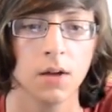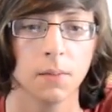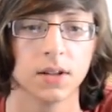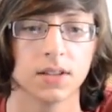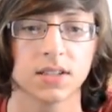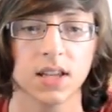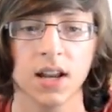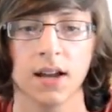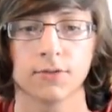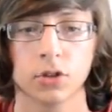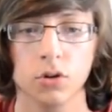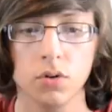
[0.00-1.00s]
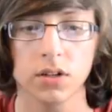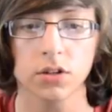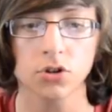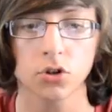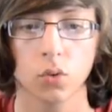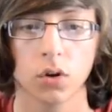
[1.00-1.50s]
but instead have two
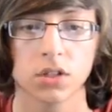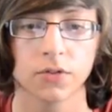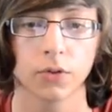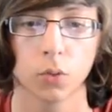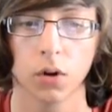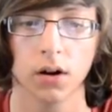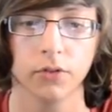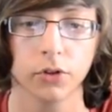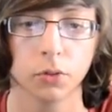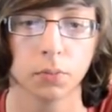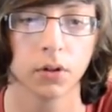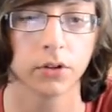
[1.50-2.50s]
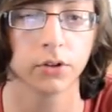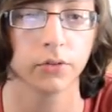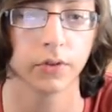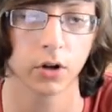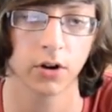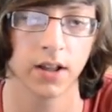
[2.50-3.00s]
additional ones for wherever you plug your
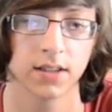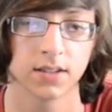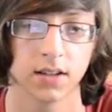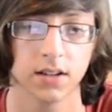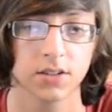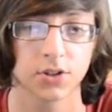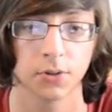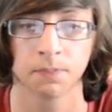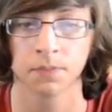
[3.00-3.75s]
V R headset into.